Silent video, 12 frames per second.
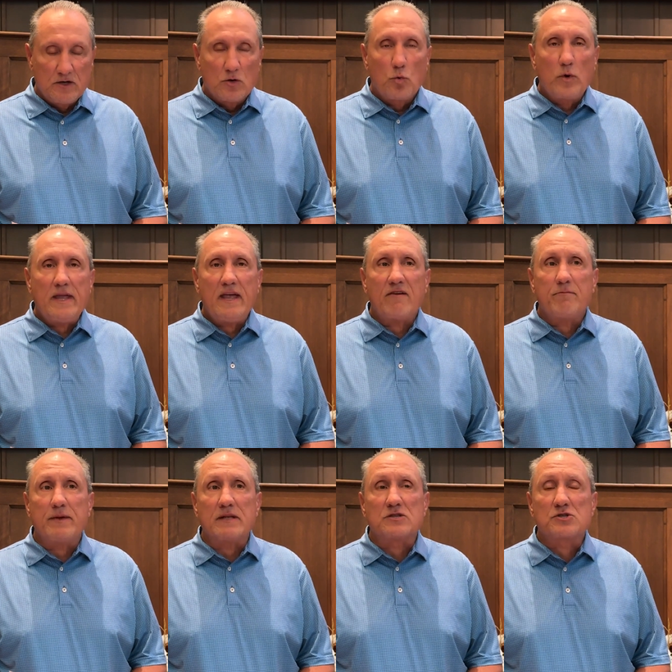We have
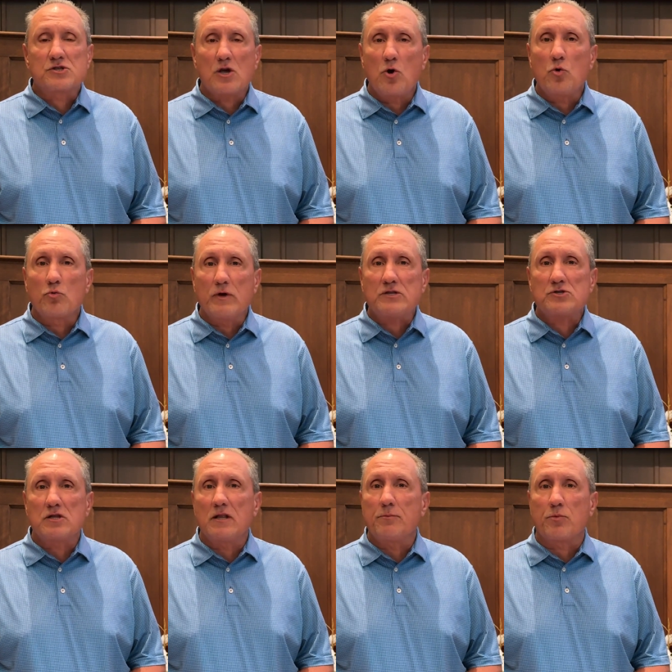been so
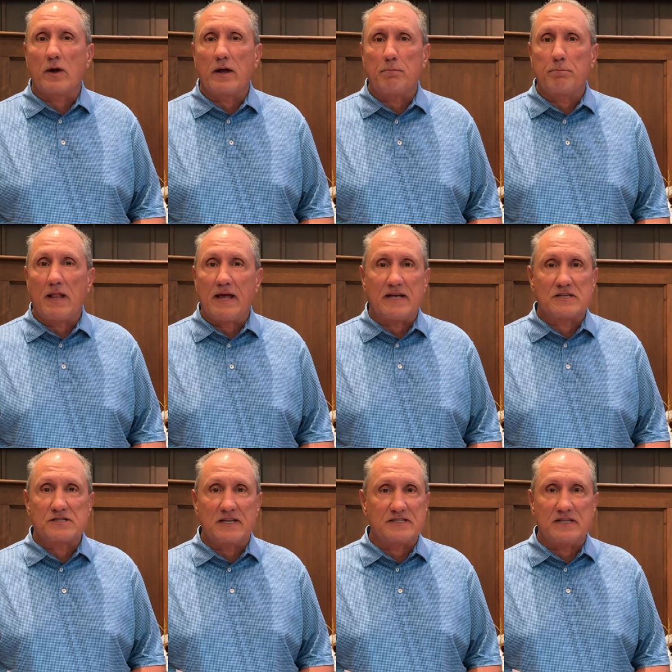richly
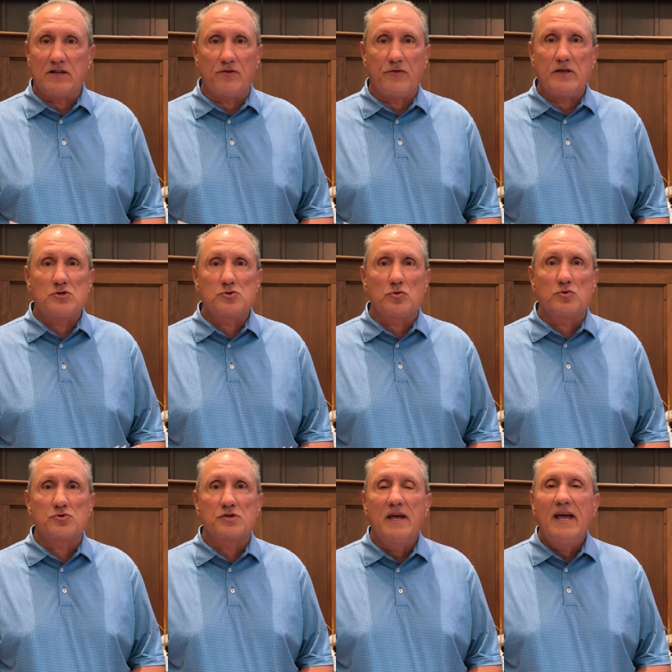blessed as
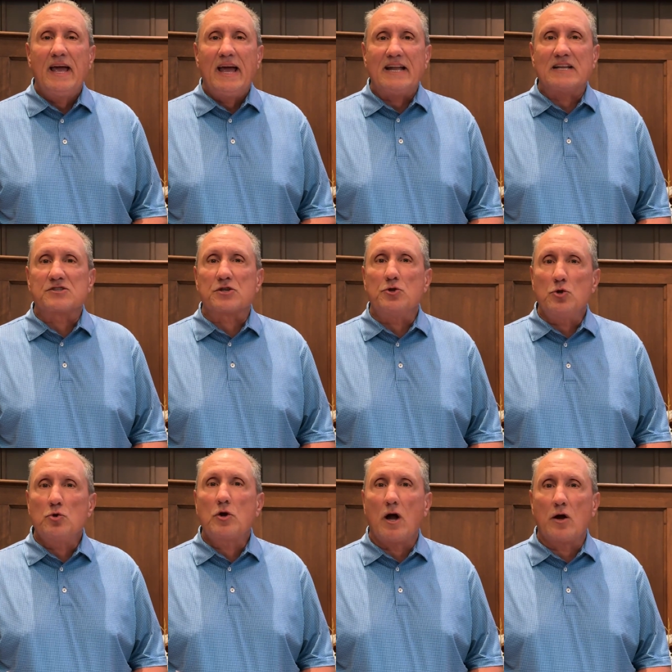individuals and as a
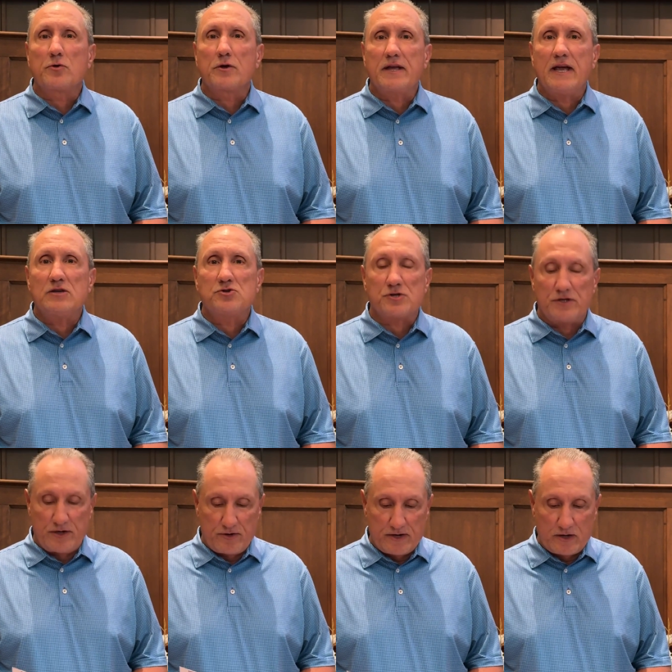new congregation
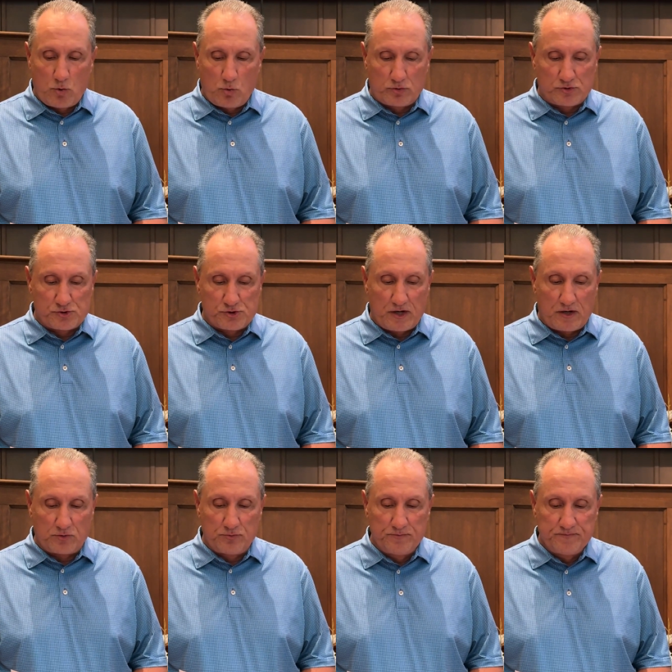here at Cornerstone